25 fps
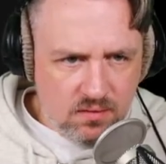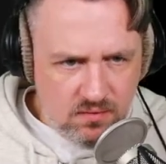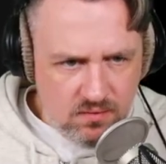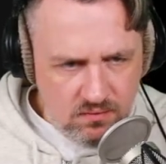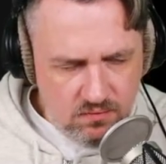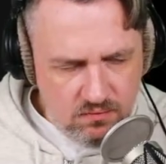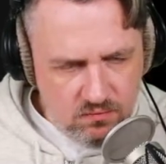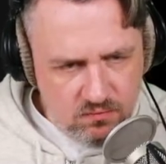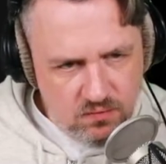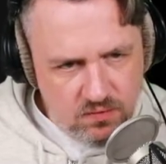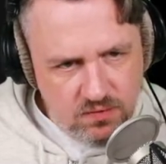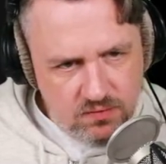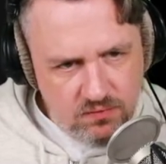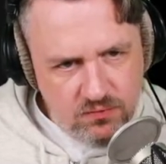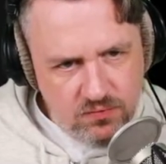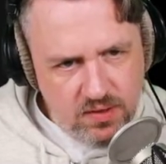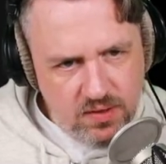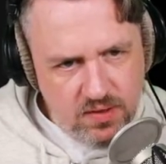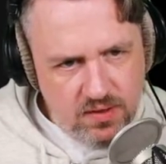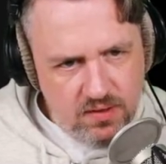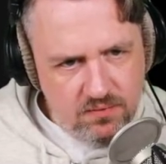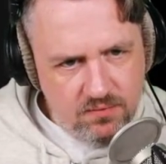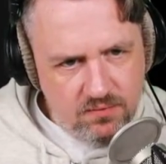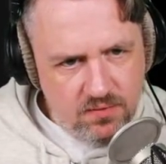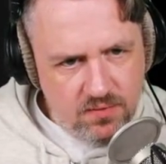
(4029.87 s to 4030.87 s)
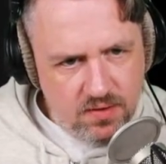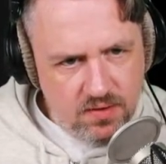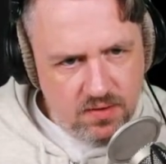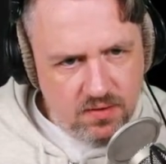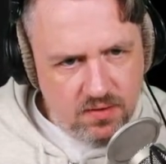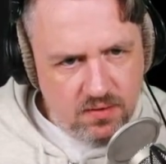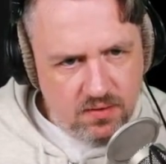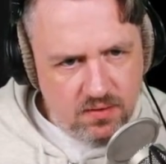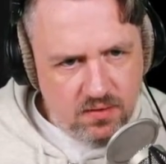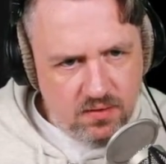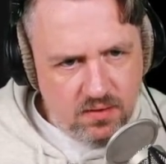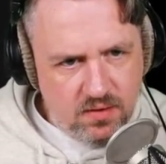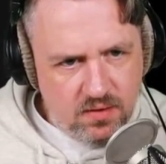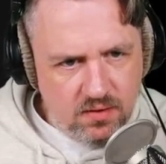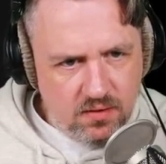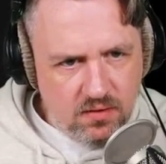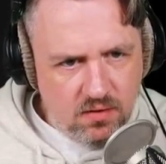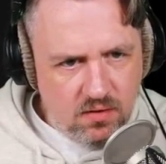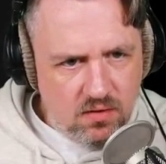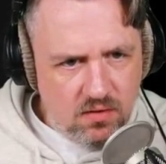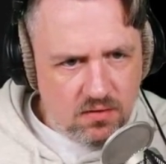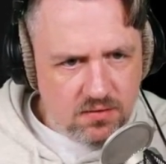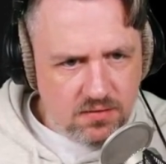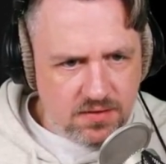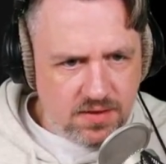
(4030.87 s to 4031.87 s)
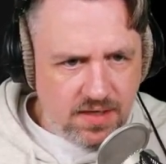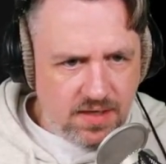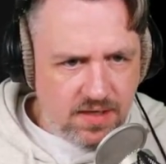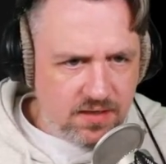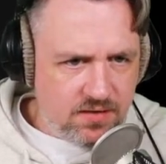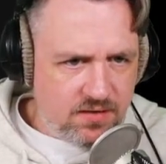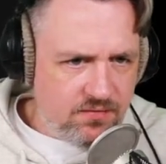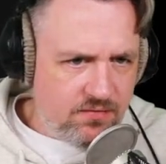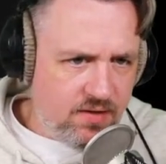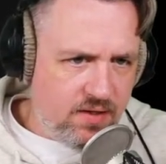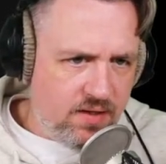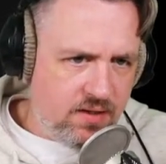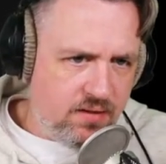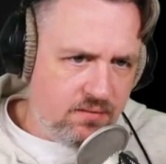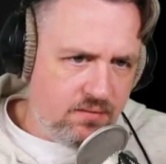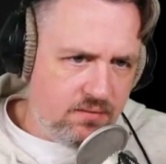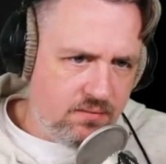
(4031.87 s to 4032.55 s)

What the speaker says: What if we have an all satisfy